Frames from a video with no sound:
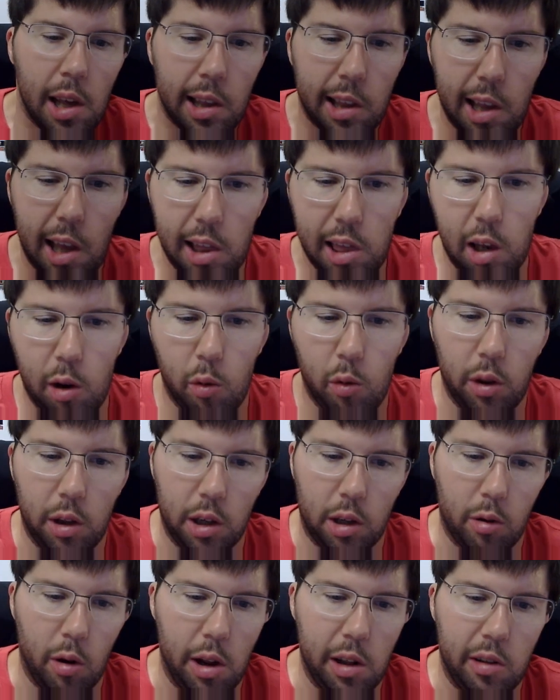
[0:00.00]
Nothing
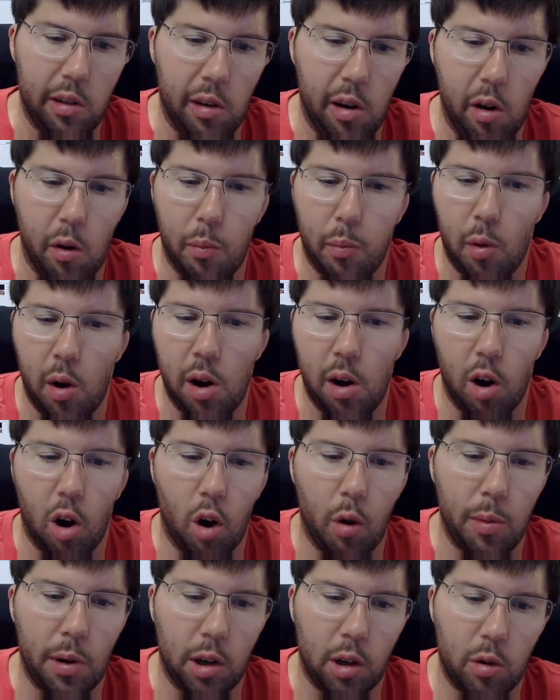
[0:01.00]
really crazy there. Brent
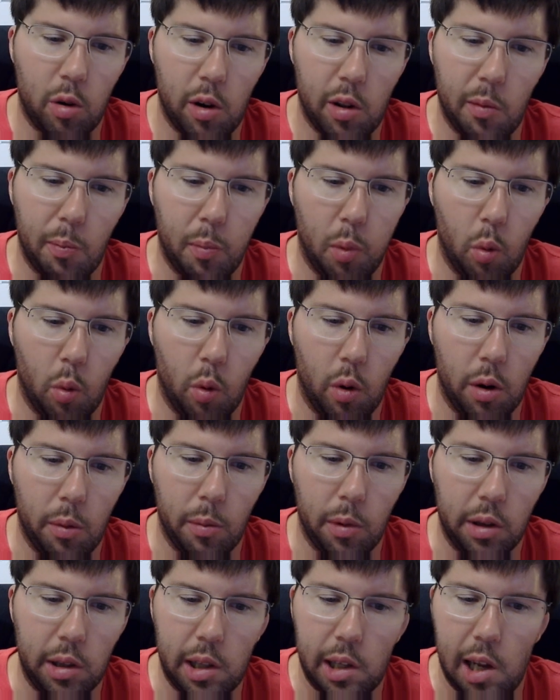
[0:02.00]
Urban, Chris Board,
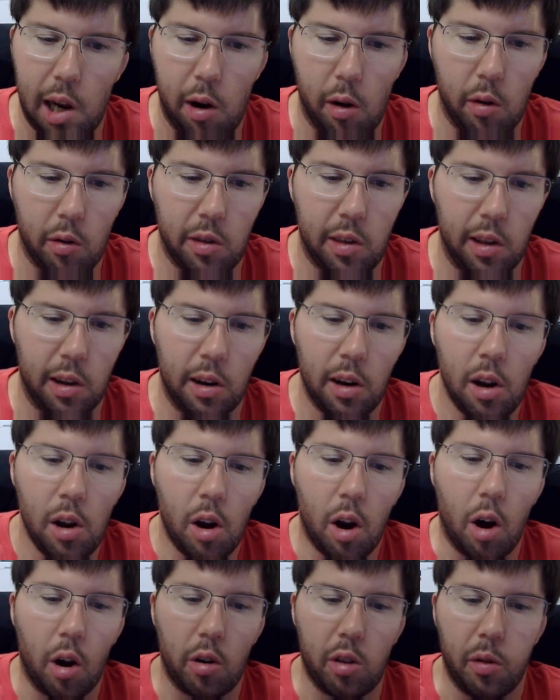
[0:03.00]
Malik Harrison,
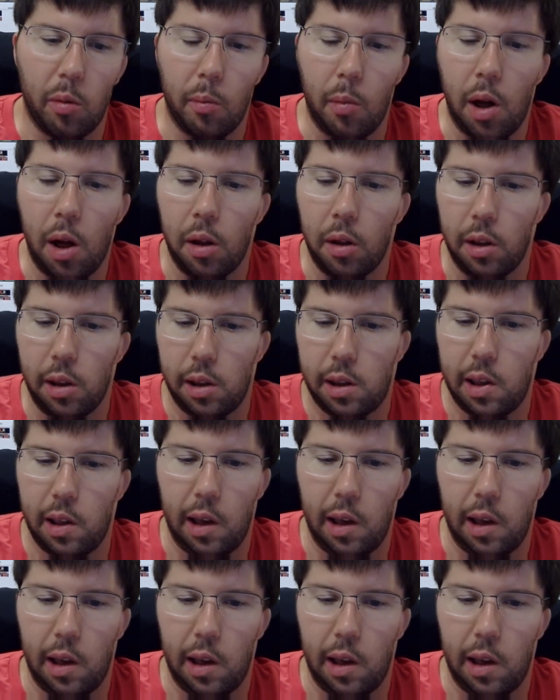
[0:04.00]
Arthur Mollett.